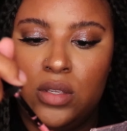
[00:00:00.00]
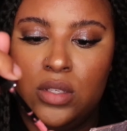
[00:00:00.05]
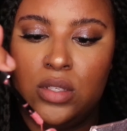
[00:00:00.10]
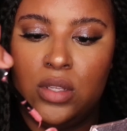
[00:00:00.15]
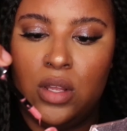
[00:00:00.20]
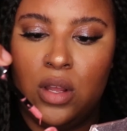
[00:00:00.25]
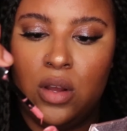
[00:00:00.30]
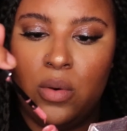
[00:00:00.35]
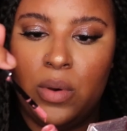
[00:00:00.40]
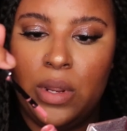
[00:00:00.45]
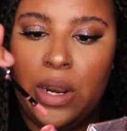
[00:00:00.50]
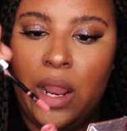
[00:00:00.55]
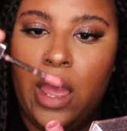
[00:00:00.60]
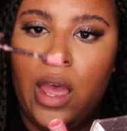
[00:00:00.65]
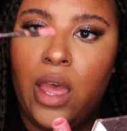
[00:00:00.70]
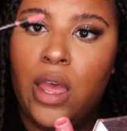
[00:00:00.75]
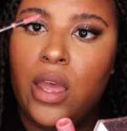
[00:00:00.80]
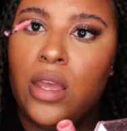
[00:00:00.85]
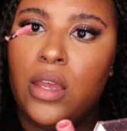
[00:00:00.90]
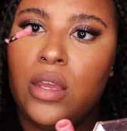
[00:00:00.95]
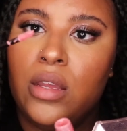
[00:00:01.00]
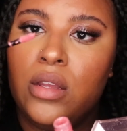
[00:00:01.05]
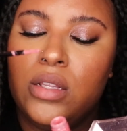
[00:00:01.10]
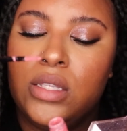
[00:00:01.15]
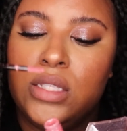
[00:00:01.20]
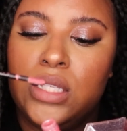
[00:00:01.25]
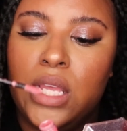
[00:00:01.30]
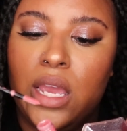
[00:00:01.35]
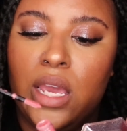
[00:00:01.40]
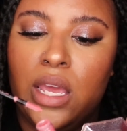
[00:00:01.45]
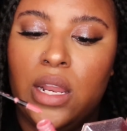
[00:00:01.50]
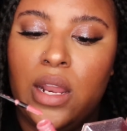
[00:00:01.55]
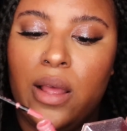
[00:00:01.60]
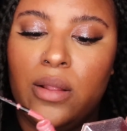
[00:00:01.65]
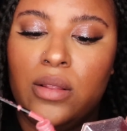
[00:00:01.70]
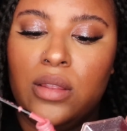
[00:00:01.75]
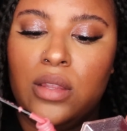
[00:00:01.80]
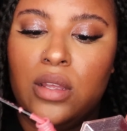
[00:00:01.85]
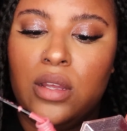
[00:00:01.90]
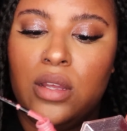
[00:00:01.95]
So when I take it
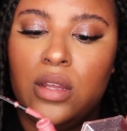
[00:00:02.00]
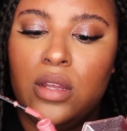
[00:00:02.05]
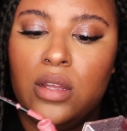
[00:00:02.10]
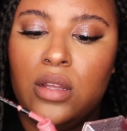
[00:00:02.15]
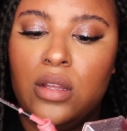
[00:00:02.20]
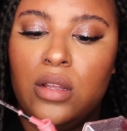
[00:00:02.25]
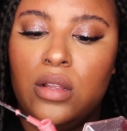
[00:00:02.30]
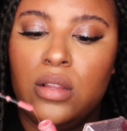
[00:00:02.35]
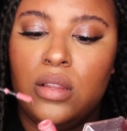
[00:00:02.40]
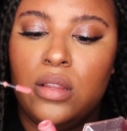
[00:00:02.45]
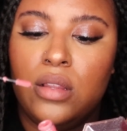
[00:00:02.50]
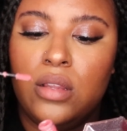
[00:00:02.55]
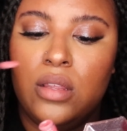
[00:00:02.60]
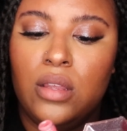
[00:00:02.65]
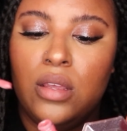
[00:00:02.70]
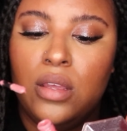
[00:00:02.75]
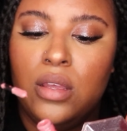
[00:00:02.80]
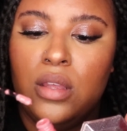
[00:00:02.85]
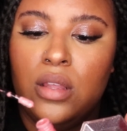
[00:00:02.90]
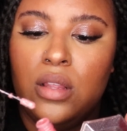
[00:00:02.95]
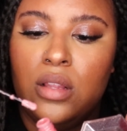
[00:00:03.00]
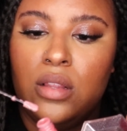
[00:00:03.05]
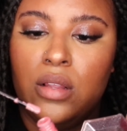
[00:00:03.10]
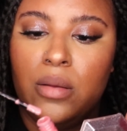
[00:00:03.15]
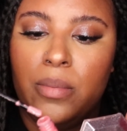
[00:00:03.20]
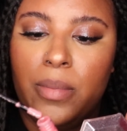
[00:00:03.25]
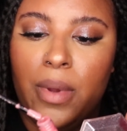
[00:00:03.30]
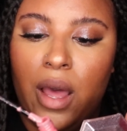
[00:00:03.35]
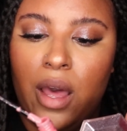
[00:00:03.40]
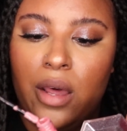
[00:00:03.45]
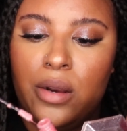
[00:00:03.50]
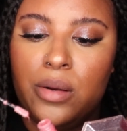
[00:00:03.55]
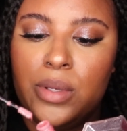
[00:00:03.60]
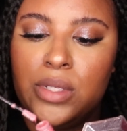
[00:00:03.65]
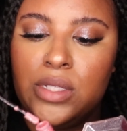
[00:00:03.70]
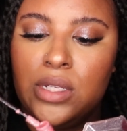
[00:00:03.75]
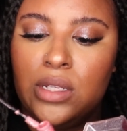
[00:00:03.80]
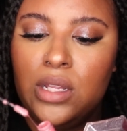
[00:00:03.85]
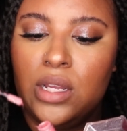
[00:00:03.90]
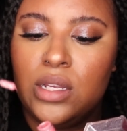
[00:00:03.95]
out the bottle,
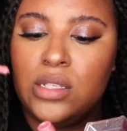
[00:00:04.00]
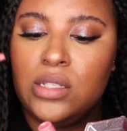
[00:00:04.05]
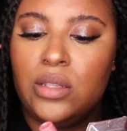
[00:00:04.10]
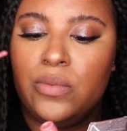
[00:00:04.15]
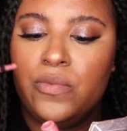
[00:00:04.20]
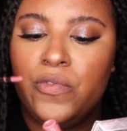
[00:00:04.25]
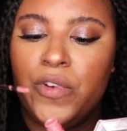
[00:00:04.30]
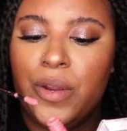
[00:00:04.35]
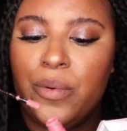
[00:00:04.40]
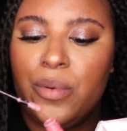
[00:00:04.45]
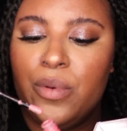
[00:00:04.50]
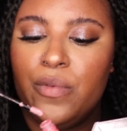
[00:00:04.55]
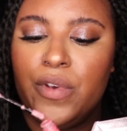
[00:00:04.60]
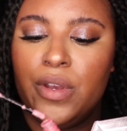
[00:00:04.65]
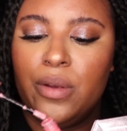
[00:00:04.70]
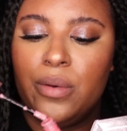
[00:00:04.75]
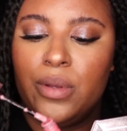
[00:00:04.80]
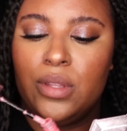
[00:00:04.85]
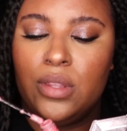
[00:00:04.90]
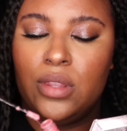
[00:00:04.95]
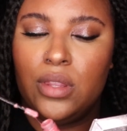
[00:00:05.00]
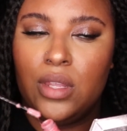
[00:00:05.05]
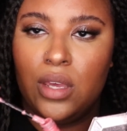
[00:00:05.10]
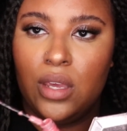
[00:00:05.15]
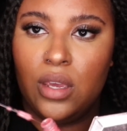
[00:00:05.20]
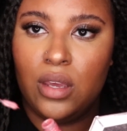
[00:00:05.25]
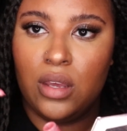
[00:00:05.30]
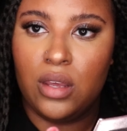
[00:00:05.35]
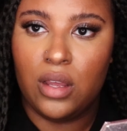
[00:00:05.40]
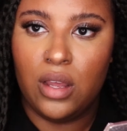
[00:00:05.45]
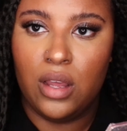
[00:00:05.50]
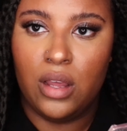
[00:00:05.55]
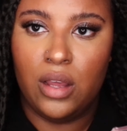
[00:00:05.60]
it looks very thick.